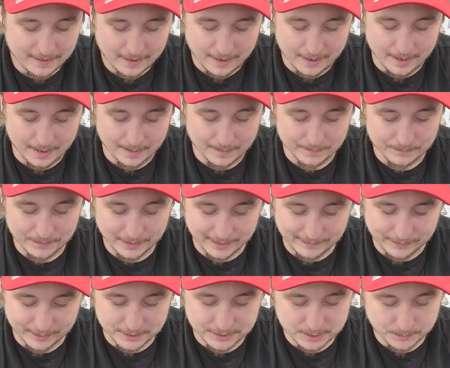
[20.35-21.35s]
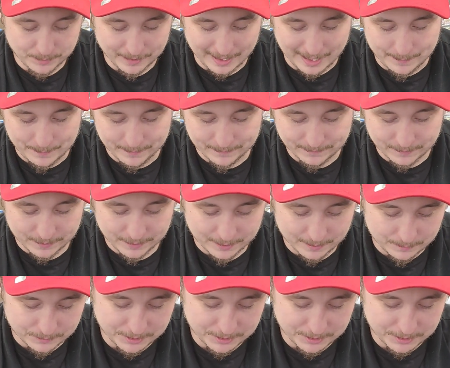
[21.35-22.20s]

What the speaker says: Very super happy for him.